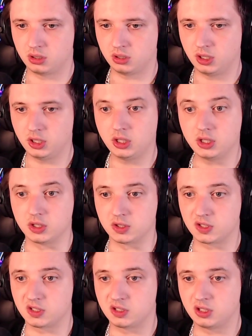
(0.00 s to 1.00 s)
It
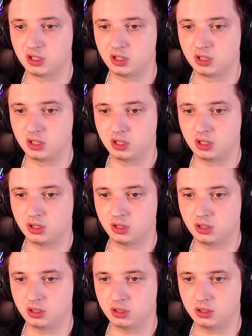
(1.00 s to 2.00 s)
is.
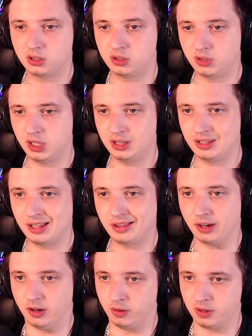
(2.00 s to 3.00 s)
Green, then
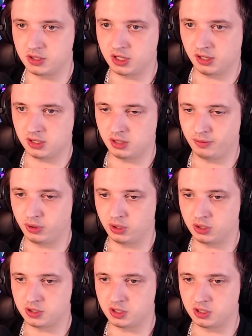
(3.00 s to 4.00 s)
orange, actually, for
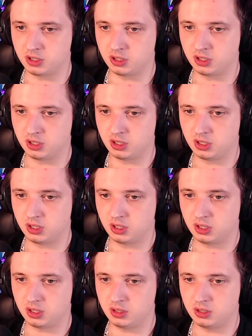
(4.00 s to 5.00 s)
Hyunjin.
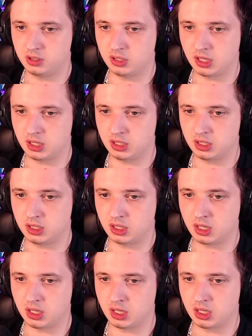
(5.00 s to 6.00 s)
Then
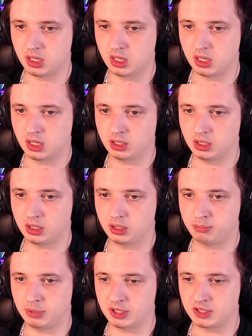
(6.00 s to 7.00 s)

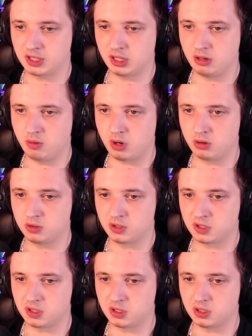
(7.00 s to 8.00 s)
pastel
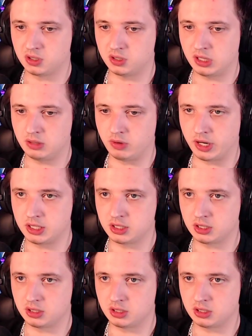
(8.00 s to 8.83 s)
rose. Then red.